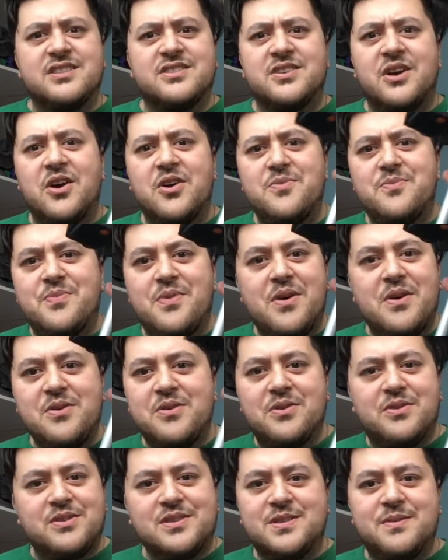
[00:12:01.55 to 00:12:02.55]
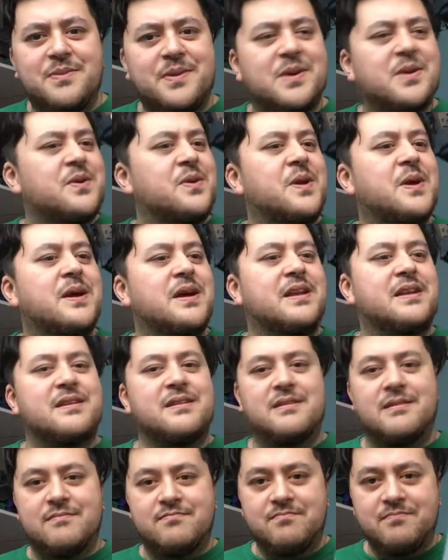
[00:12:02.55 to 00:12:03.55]
GoPro or something on it,
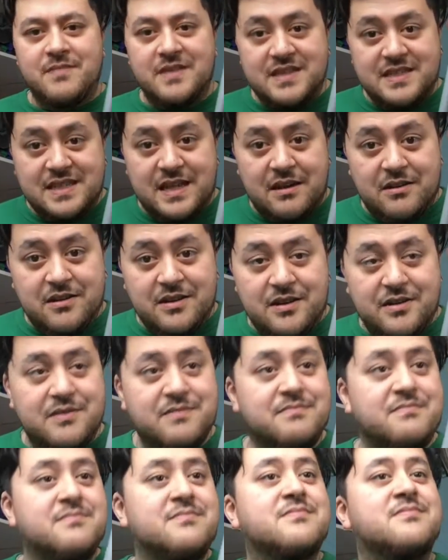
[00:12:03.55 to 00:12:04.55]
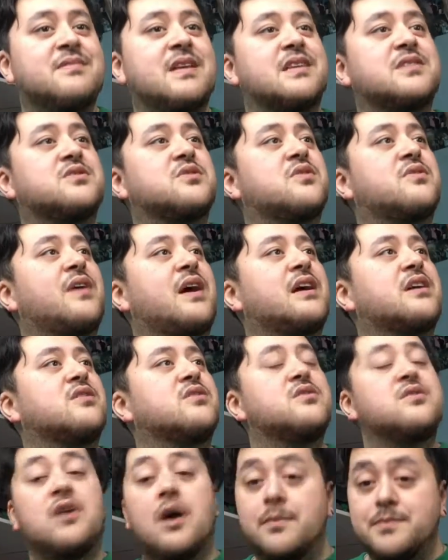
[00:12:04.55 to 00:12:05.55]
and it's down in that sort of
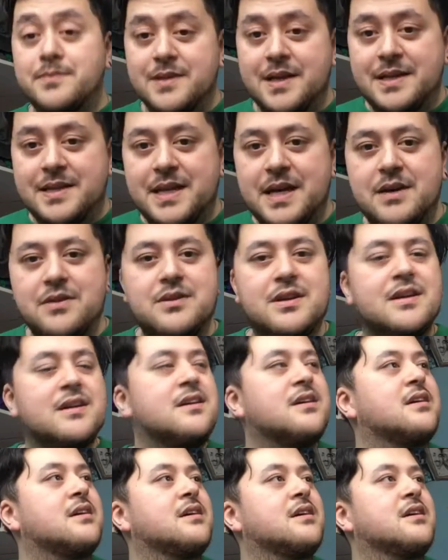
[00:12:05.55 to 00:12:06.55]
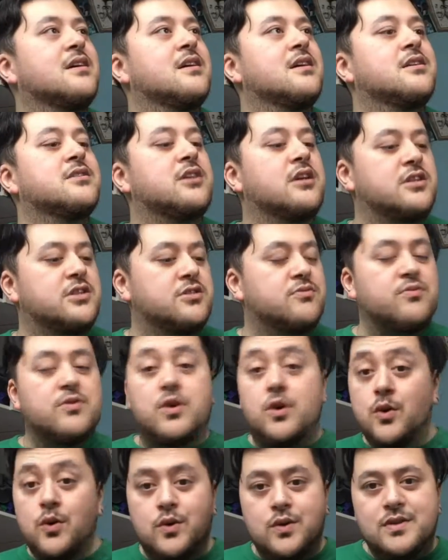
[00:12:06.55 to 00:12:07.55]
angle, upside down. So it just
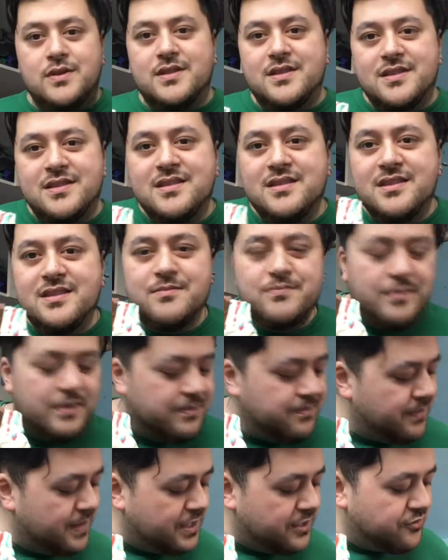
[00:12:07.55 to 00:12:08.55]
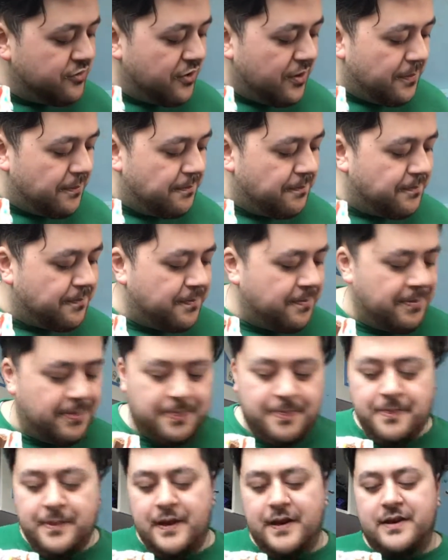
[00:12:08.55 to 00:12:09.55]
records me drawing.
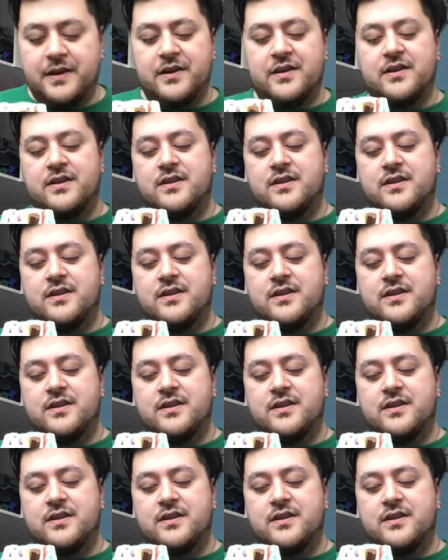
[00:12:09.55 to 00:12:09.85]
And,